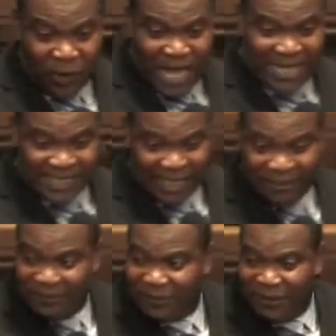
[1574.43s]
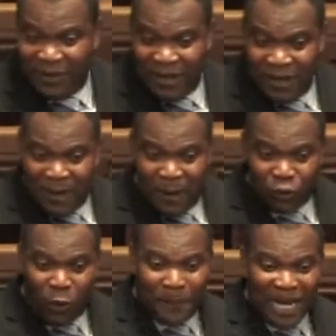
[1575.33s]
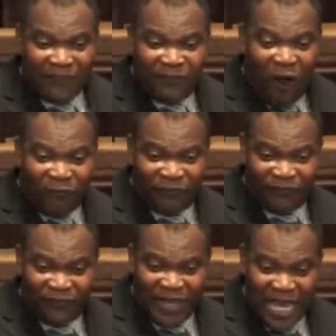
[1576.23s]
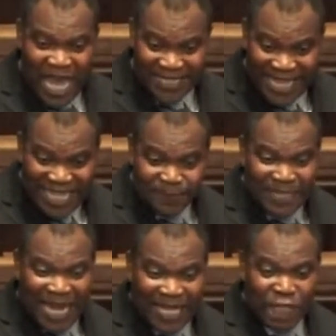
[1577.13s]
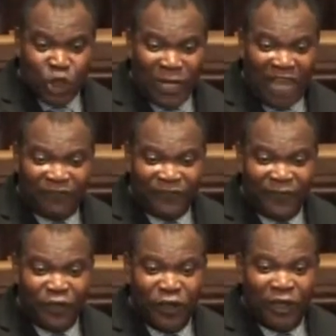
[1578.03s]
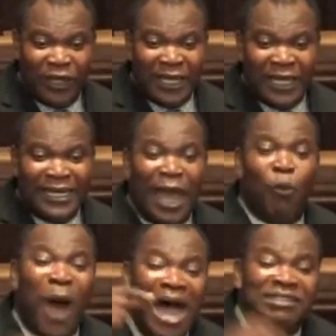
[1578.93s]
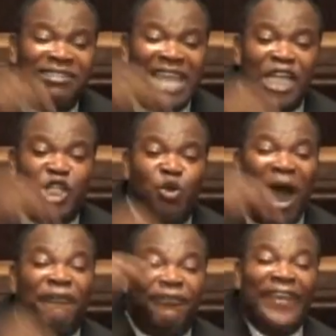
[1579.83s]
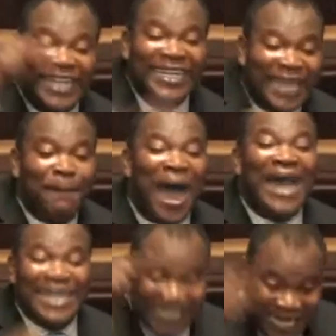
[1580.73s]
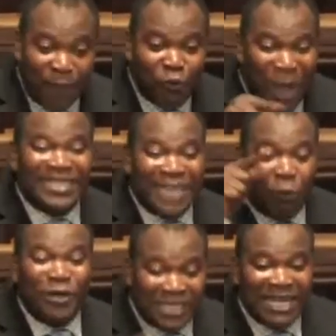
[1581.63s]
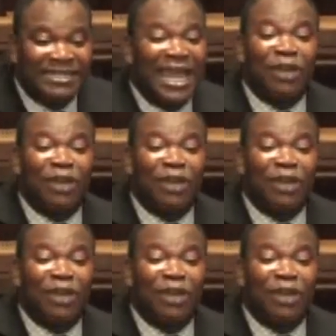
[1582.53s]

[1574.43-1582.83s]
council to bring forth a judgment against your life, the ones that you are feeding them are the same ones that would just say,